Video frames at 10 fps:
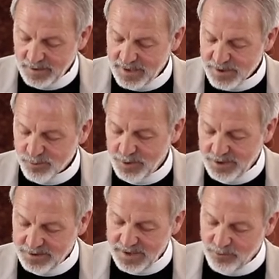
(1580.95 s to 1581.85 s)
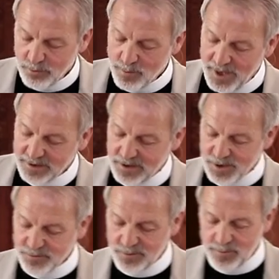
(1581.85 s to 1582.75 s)
Last week, David reminded
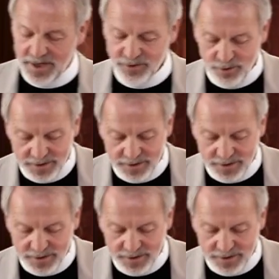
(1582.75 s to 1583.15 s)
us from Matthew